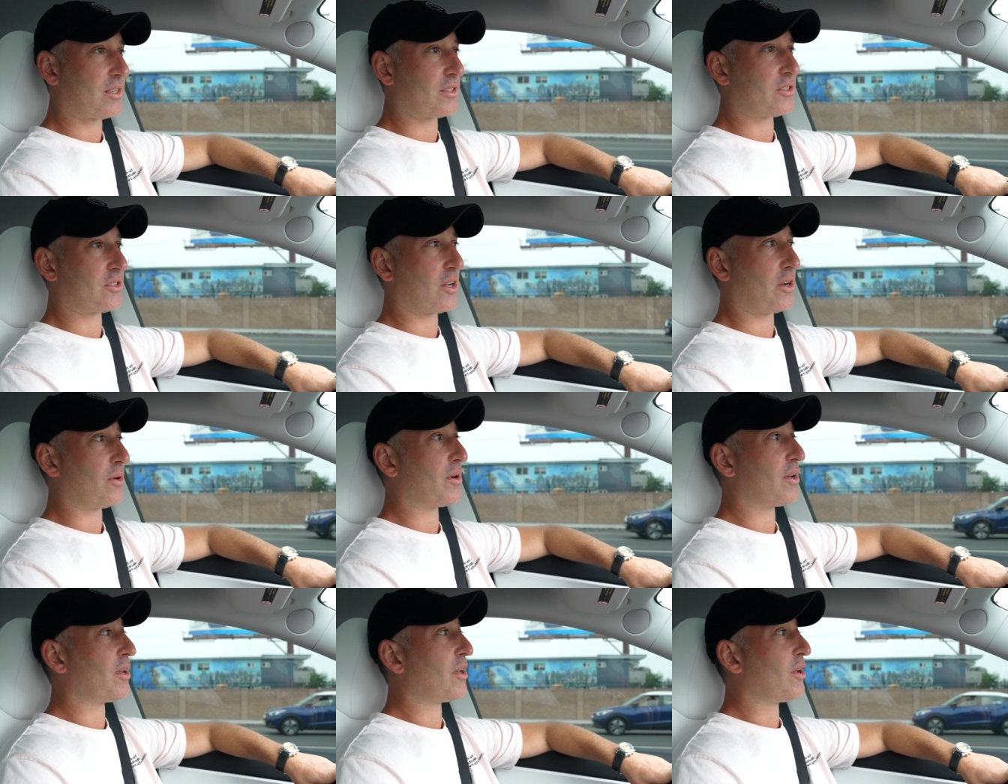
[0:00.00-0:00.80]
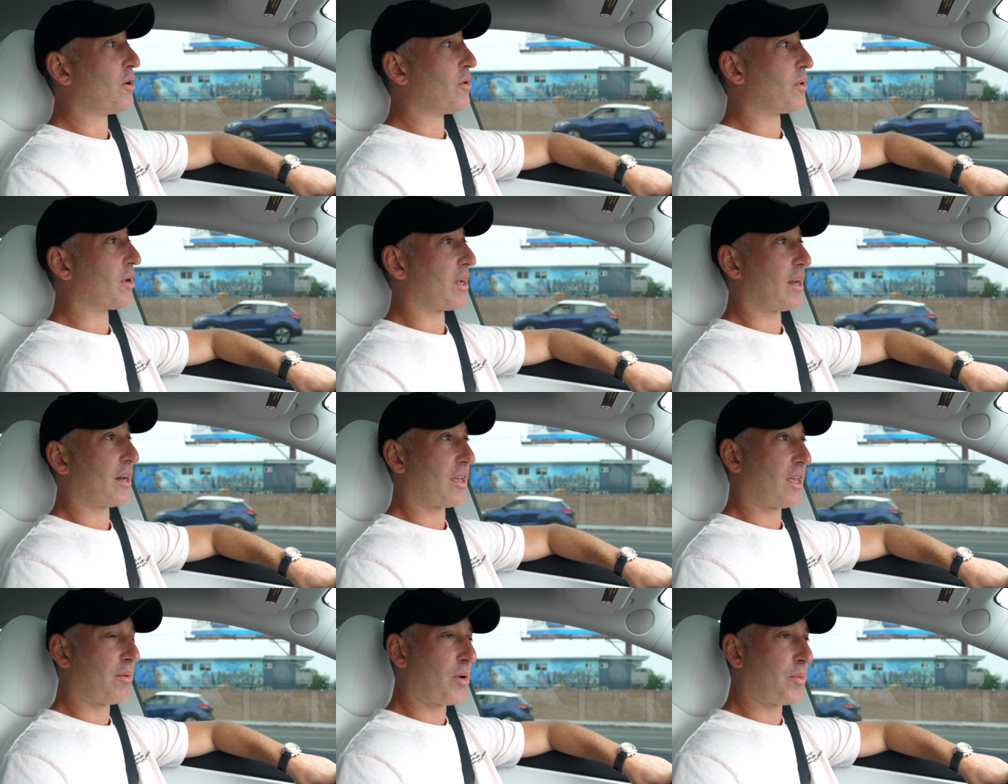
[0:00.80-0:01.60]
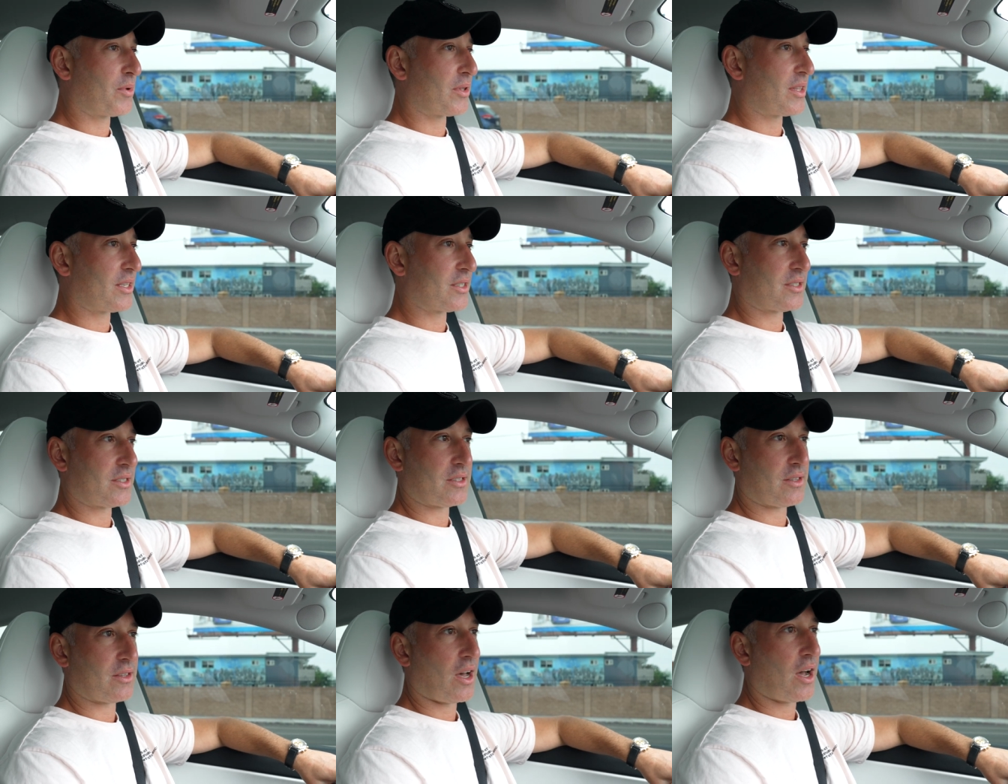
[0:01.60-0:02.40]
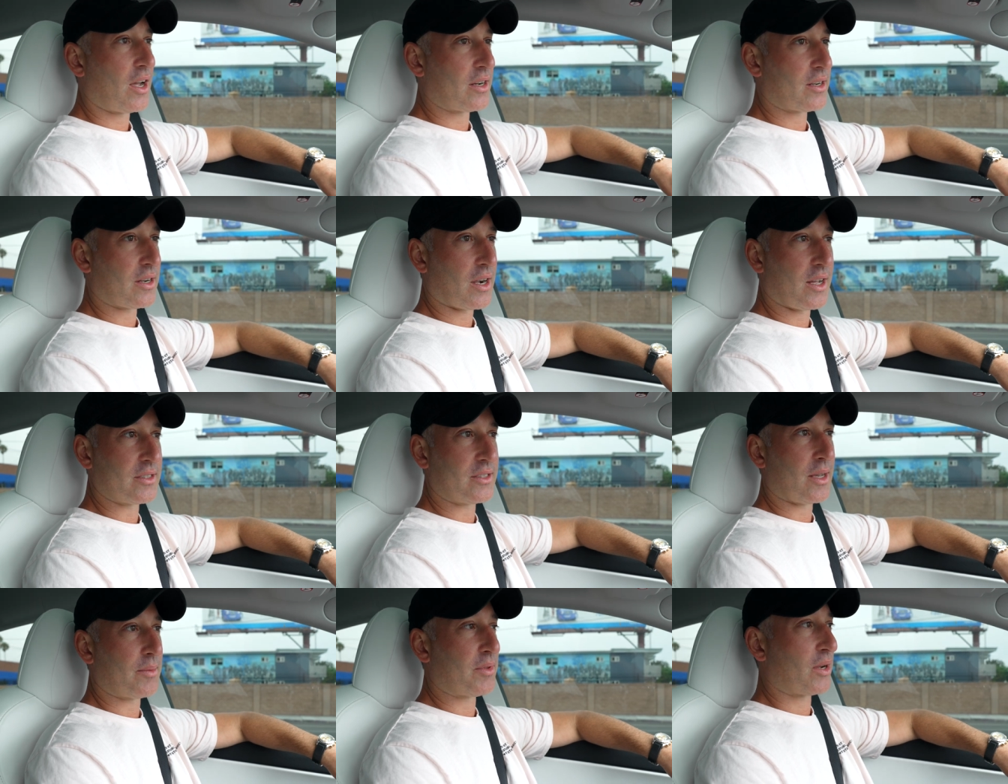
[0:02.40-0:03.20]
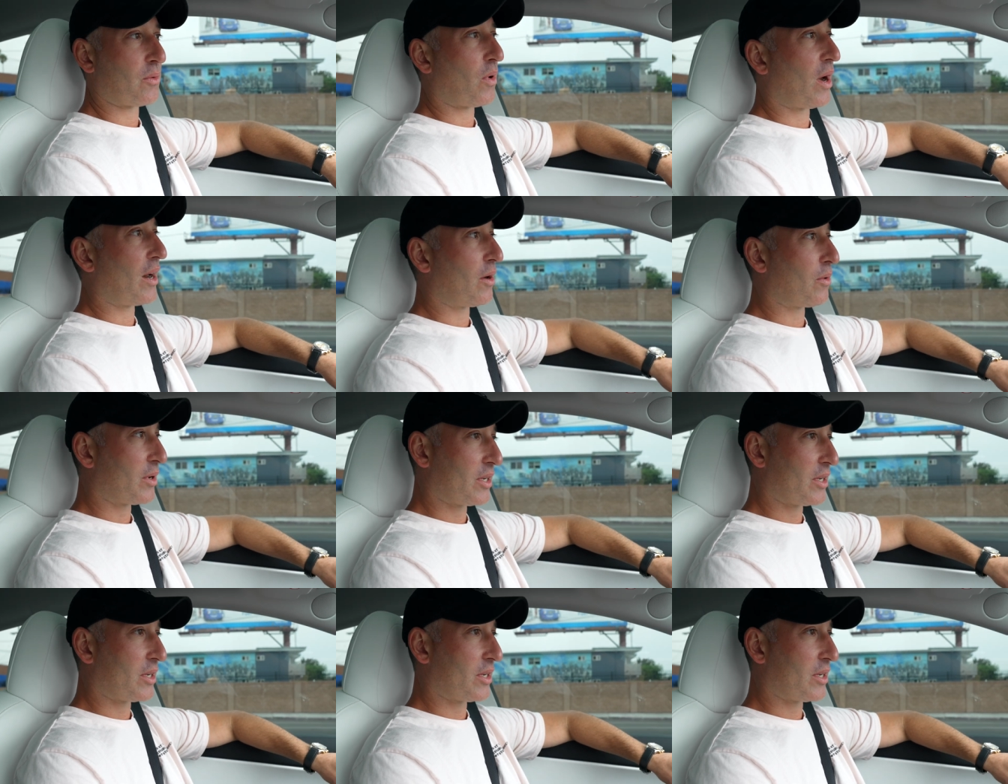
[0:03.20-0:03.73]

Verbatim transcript: And so we kind of came up with this thought and concept like, why don't